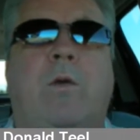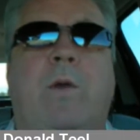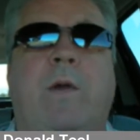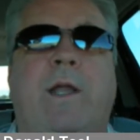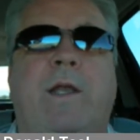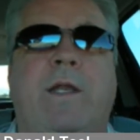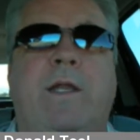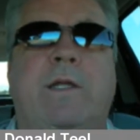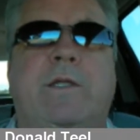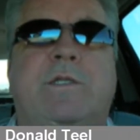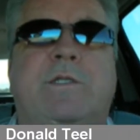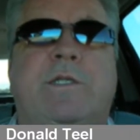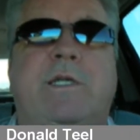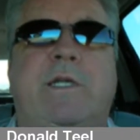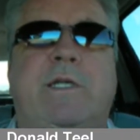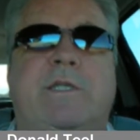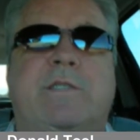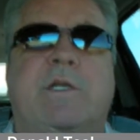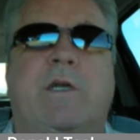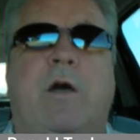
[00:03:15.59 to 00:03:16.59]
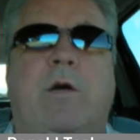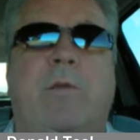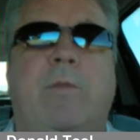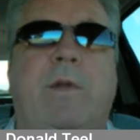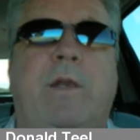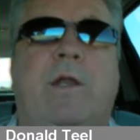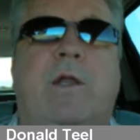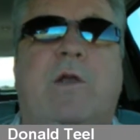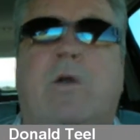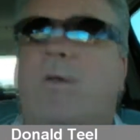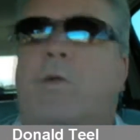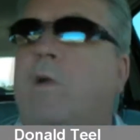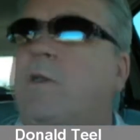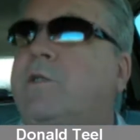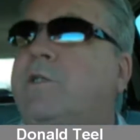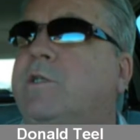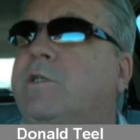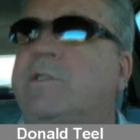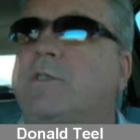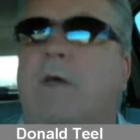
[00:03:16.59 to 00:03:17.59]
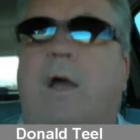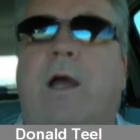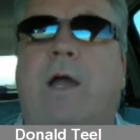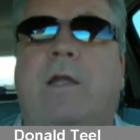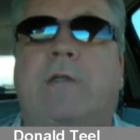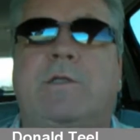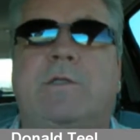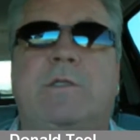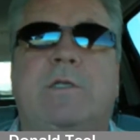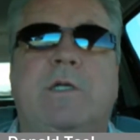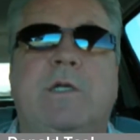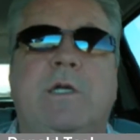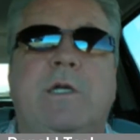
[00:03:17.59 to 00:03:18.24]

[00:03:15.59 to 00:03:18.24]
We did see some encouraging signs